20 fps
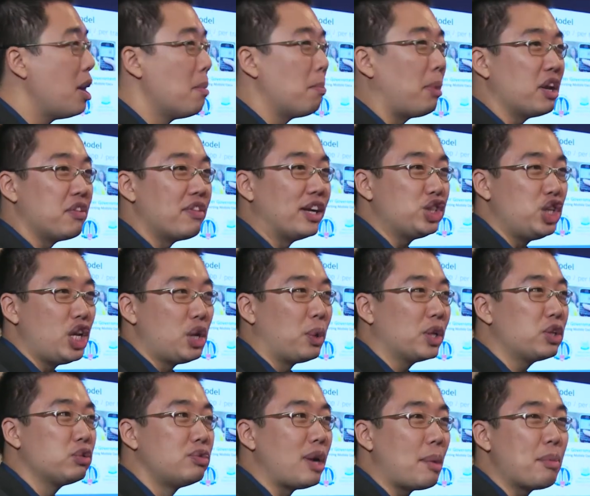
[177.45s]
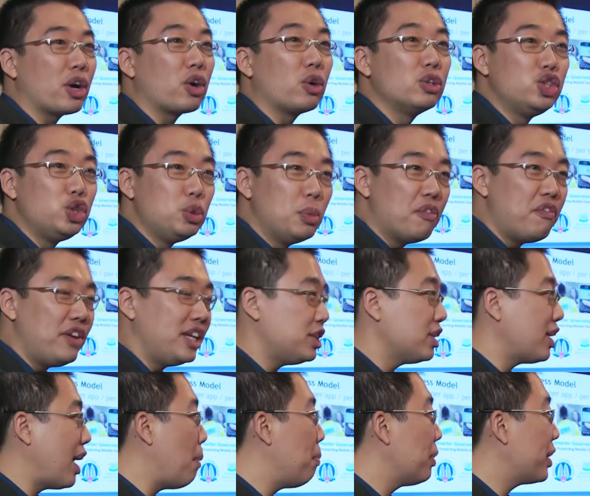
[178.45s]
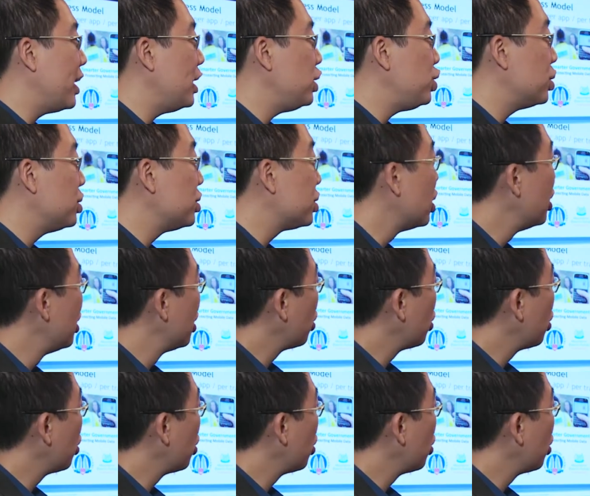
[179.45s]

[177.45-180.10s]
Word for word: But eventually they want to wrap their consumer-facing applications,